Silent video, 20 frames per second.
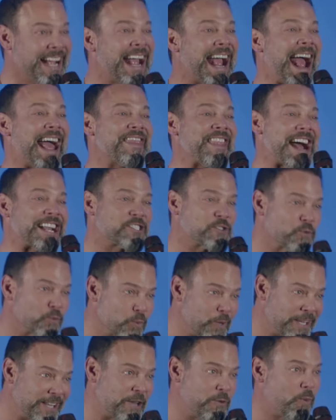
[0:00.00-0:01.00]
And that's
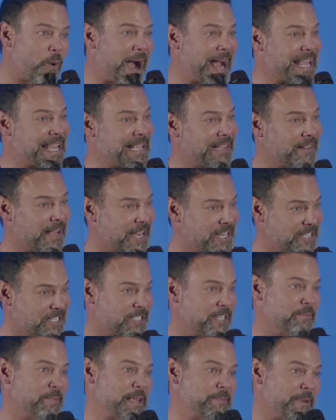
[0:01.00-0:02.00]
really why he likes
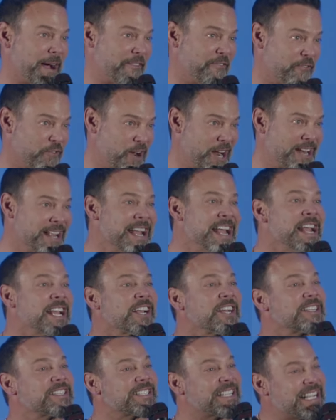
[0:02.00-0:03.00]
to be my friend,
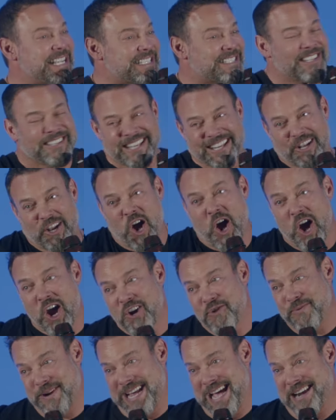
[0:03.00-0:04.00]
because he's a little ornery.